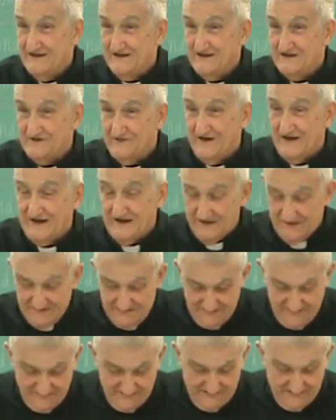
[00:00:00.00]
The
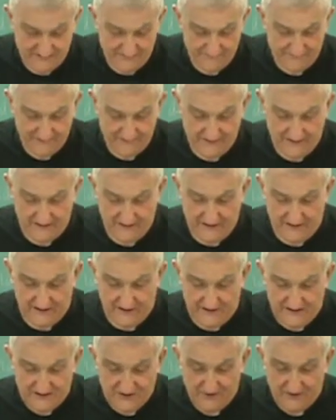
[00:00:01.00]
violence, okay?
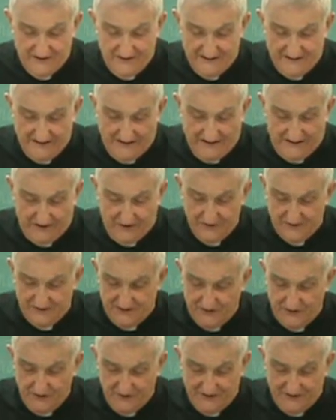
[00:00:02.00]
So I continue.